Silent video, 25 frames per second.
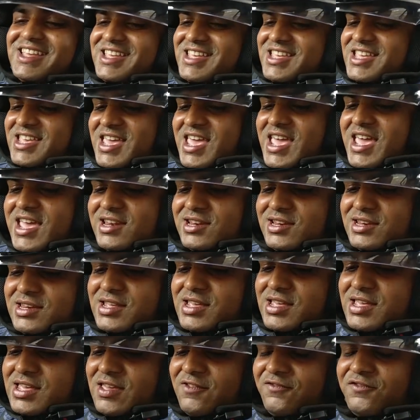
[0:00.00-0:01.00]
And
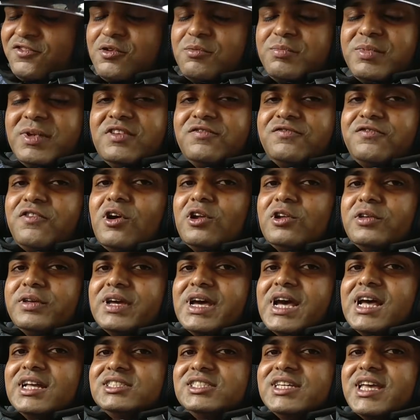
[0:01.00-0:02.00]
if you've been following
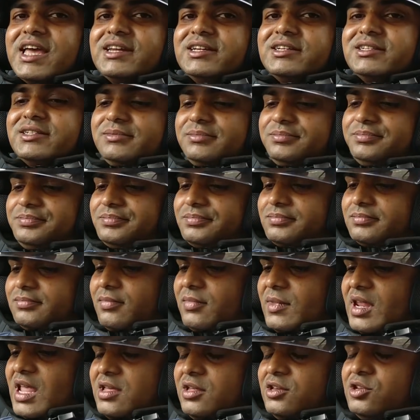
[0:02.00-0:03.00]
our channel,
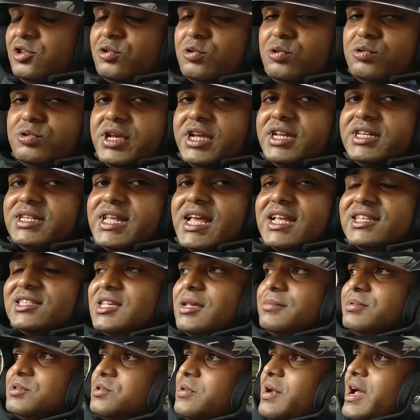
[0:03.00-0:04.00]
do hit that
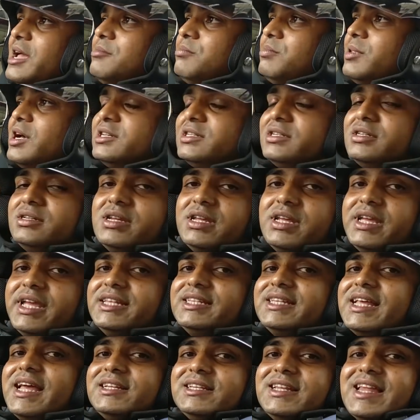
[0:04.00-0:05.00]
subscribe button,
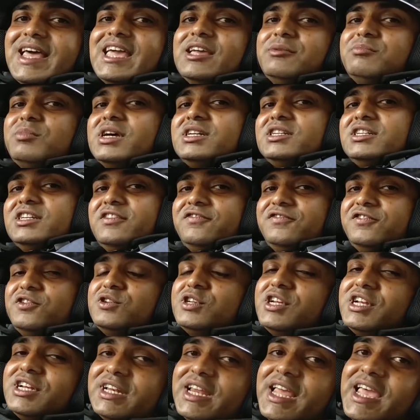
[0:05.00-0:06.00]
hit that like button if you
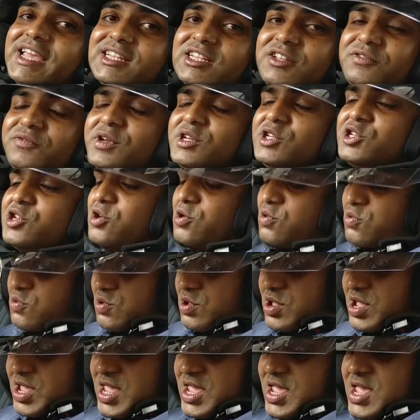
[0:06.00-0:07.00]
did like the video.
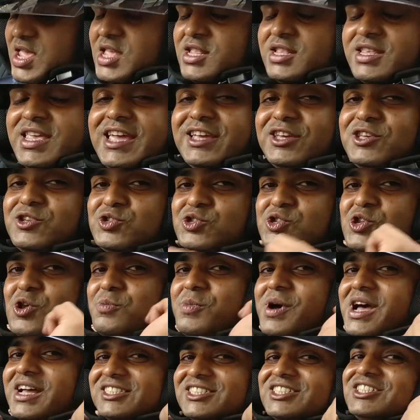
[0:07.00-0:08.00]
Thank you so
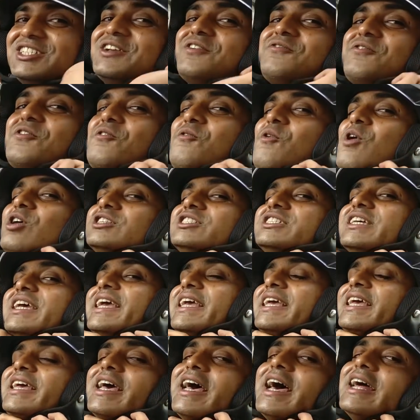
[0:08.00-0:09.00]
much for
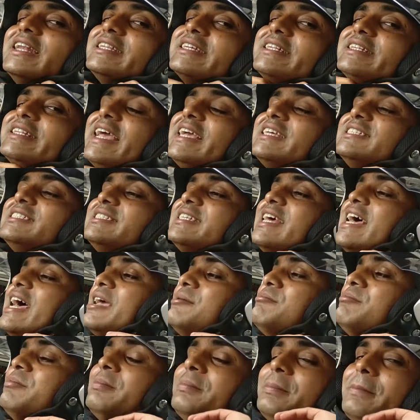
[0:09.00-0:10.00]
watching. Until next
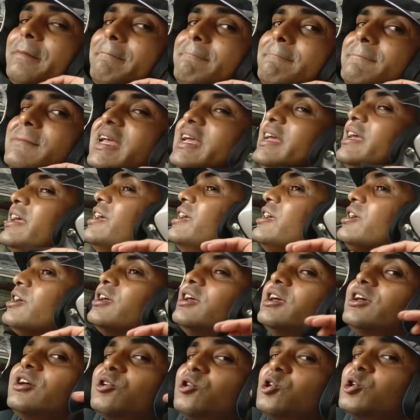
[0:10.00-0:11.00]
time,
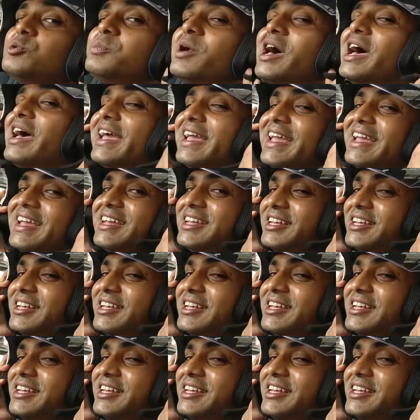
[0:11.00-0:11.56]
goodbye.